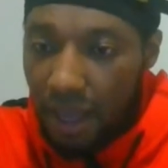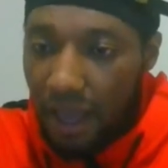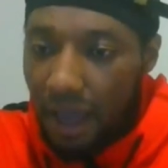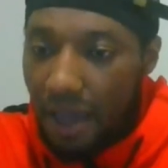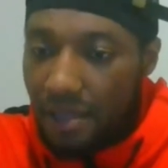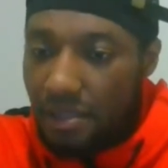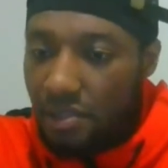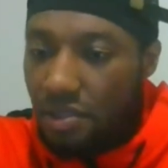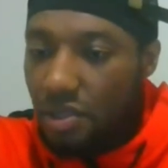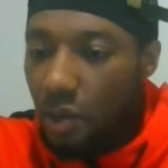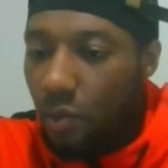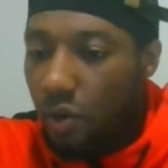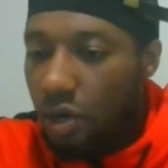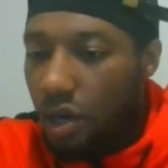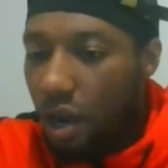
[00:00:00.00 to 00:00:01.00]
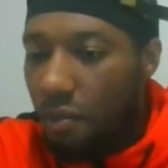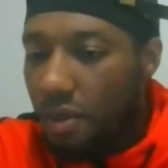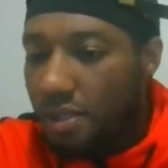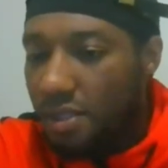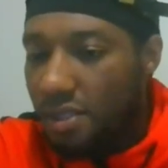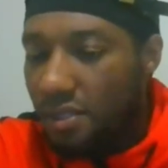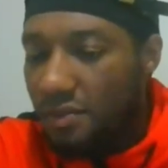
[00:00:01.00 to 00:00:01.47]
And someone come
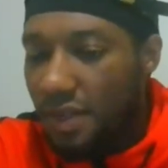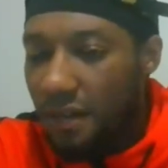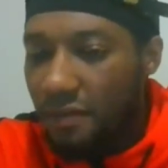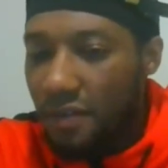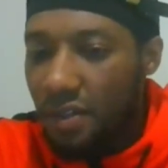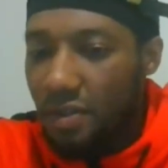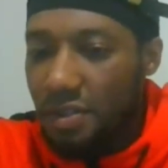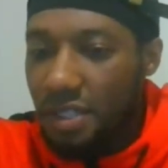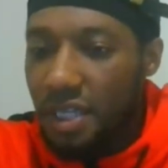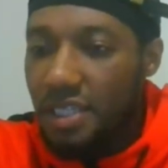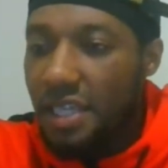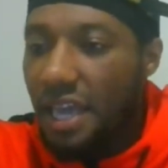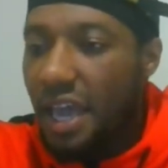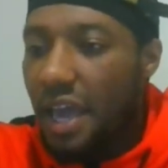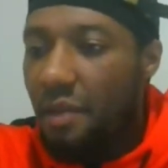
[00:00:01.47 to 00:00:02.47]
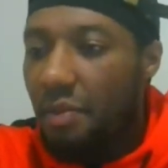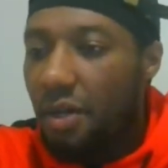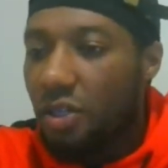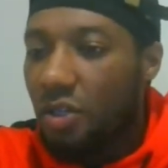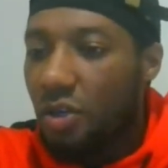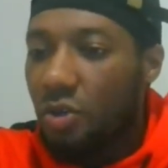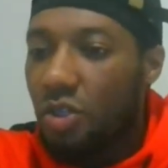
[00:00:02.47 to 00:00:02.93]
underneath that video saying, yeah,
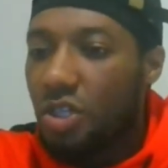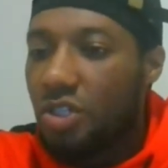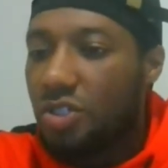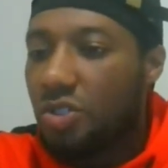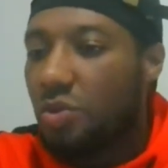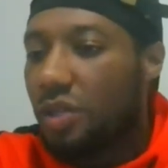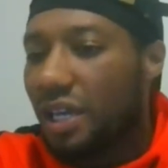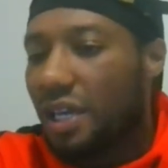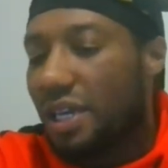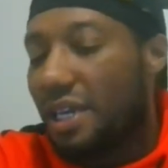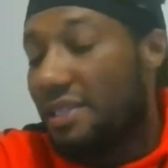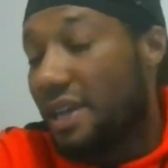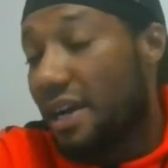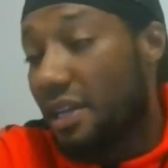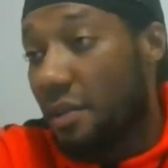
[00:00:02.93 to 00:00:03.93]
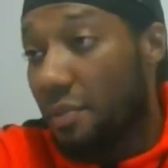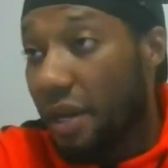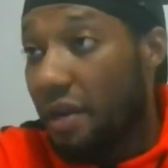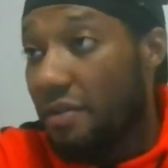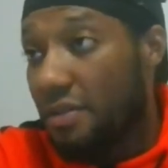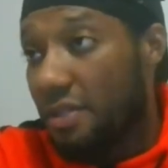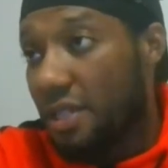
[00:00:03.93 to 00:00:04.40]
but you know, you can still get kicked out your
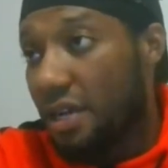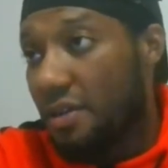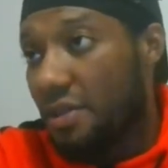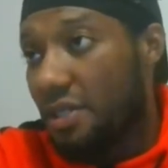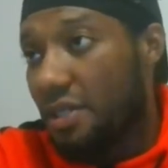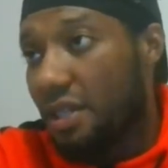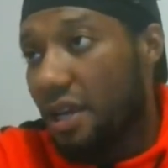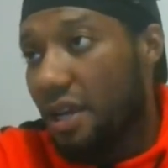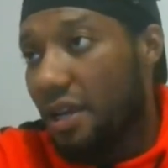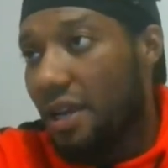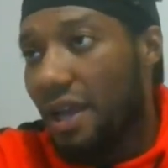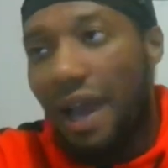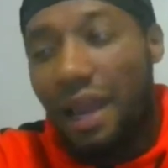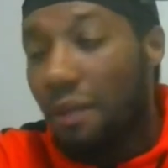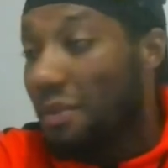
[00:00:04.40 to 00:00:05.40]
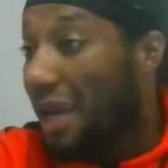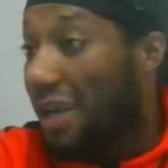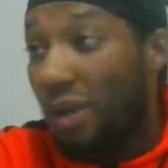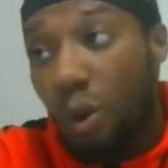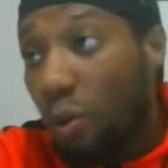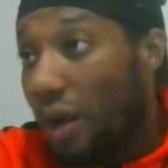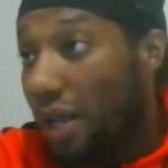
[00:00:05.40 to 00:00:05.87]
parents' house and that. And I'm like,
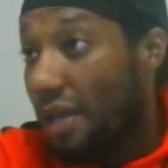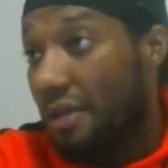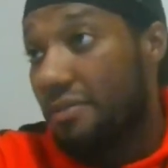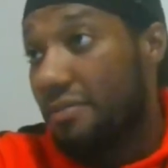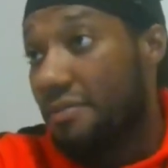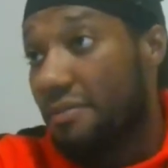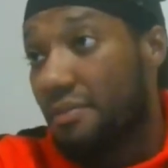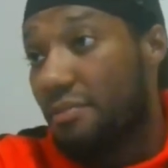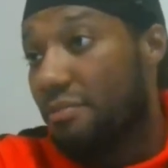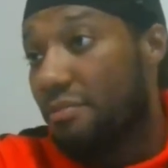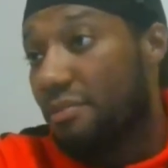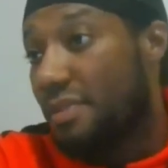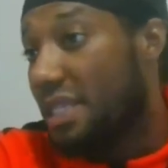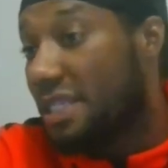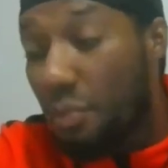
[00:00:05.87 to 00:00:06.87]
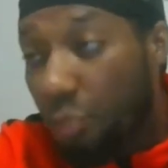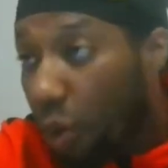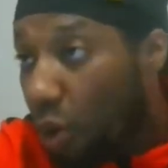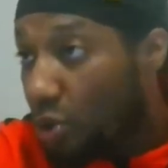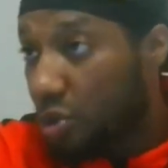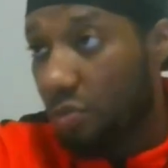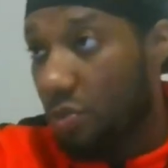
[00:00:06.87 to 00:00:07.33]
no way, it's
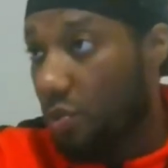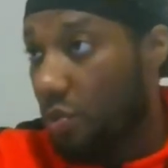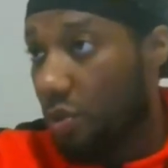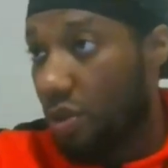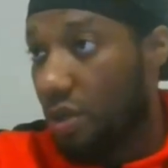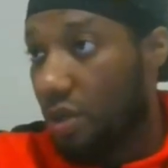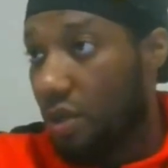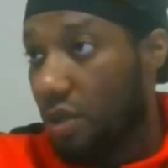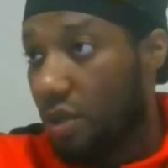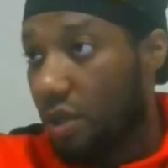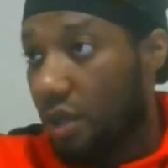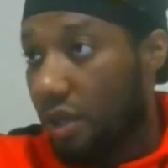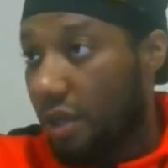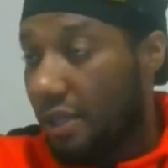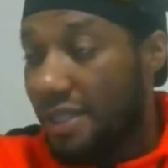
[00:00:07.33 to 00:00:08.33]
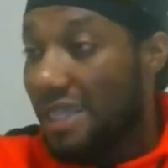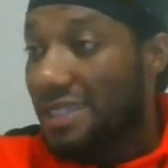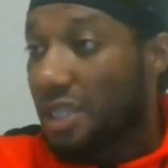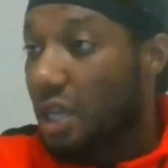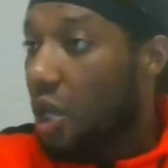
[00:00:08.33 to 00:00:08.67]
impossible. There's